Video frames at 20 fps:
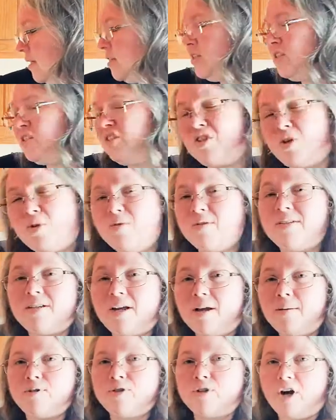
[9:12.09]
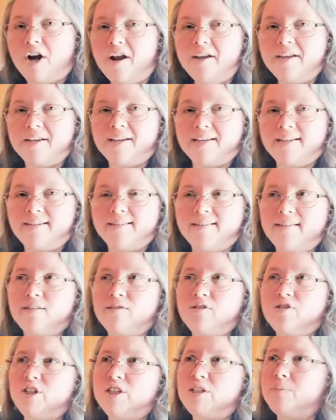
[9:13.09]
don't stop trying
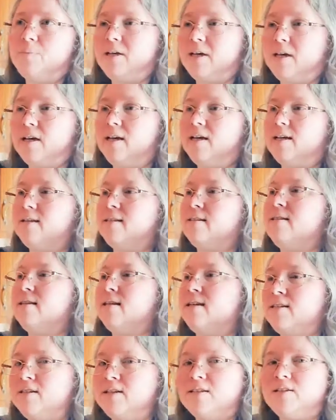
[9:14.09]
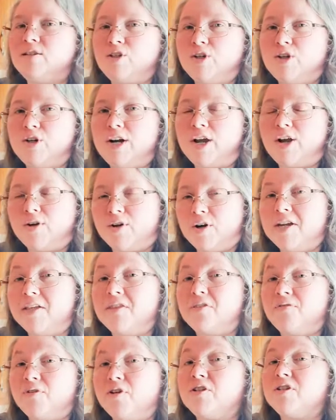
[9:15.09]
just because it doesn't turn out great
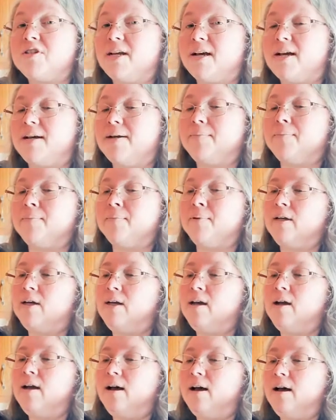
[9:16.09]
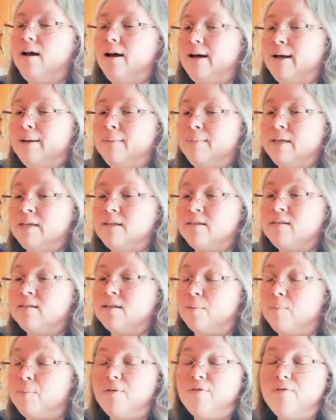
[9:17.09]
the first time.
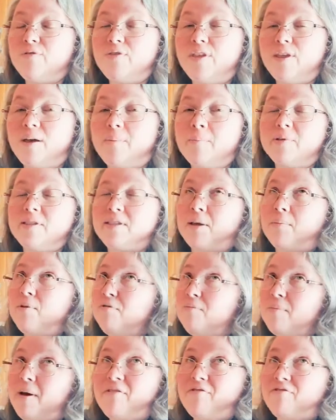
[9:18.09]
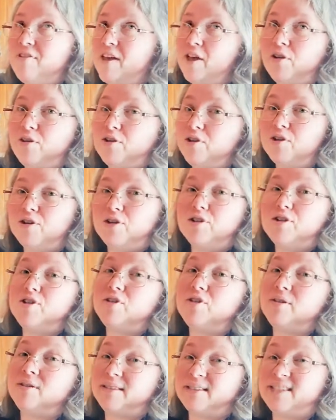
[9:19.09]
Some of my failures
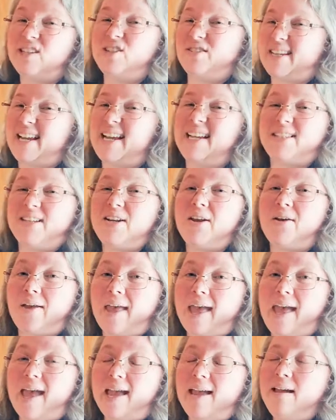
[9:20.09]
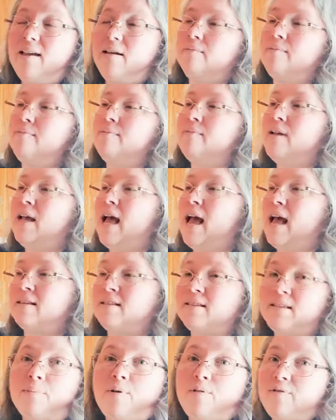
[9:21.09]
still tasted okay, and
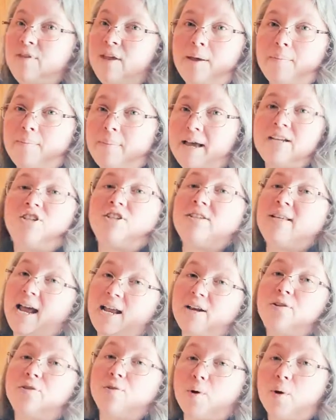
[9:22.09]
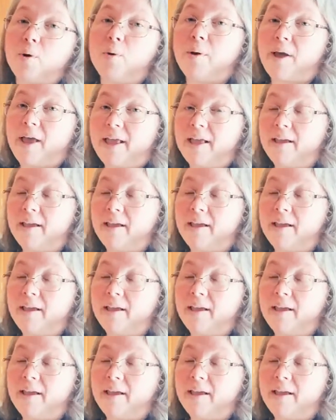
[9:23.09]
some of them I just had to throw away.